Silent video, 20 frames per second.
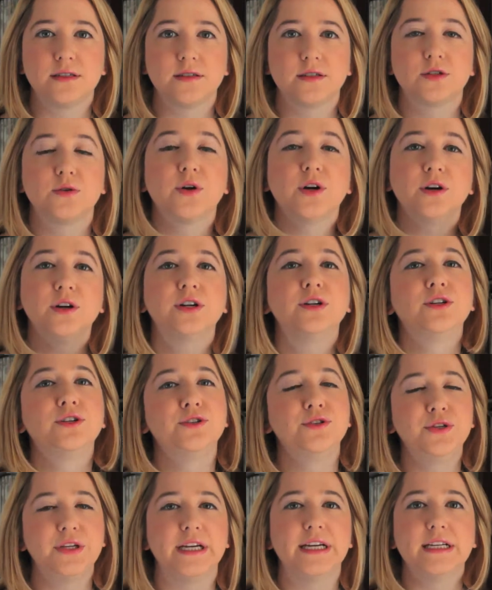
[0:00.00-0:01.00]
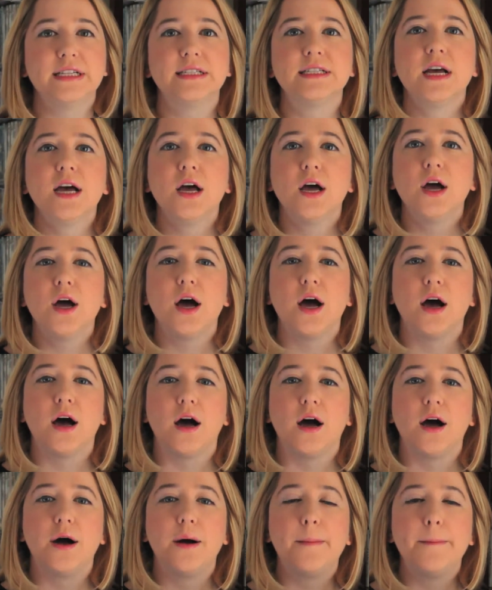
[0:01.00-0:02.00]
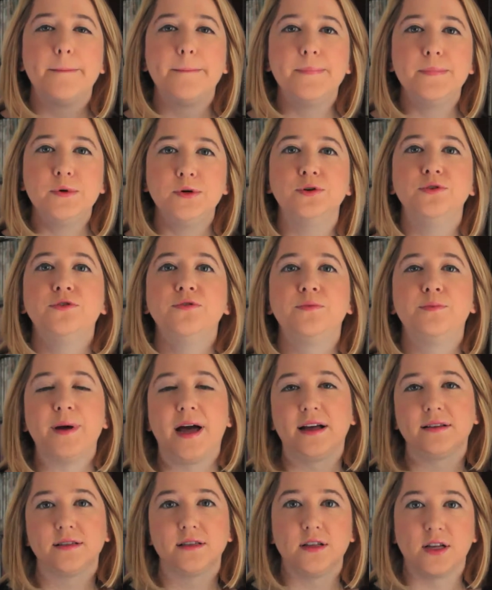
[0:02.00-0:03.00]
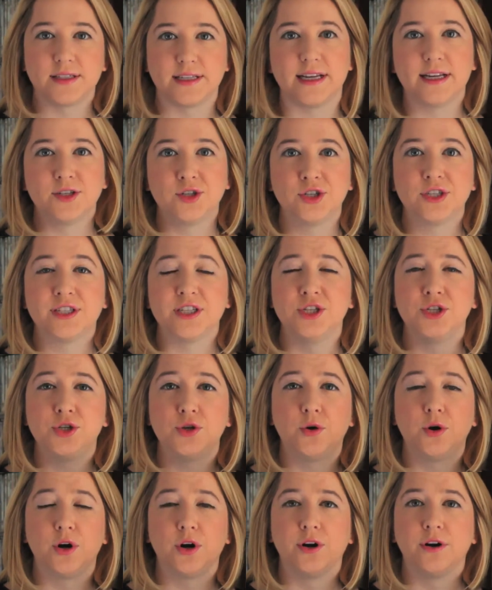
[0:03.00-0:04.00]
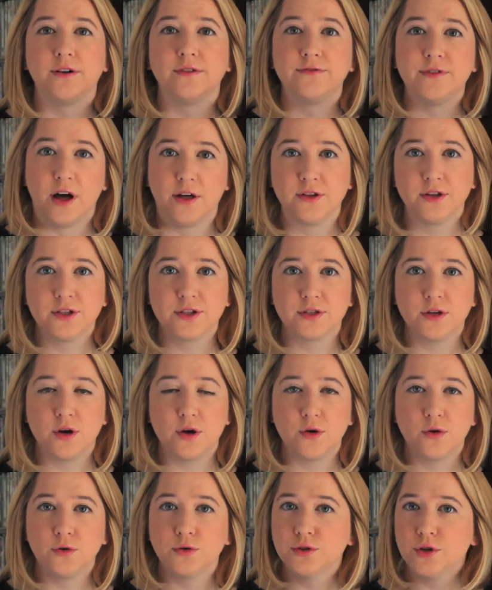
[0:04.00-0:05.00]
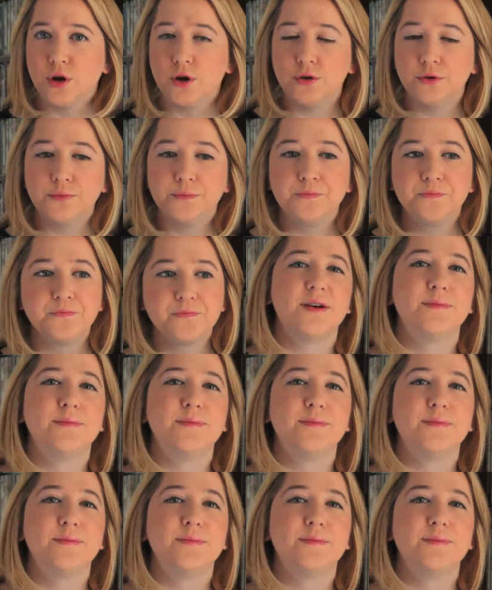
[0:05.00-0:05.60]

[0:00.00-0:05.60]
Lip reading: So her and her 2 kids move back to Los Angeles into her father's old home,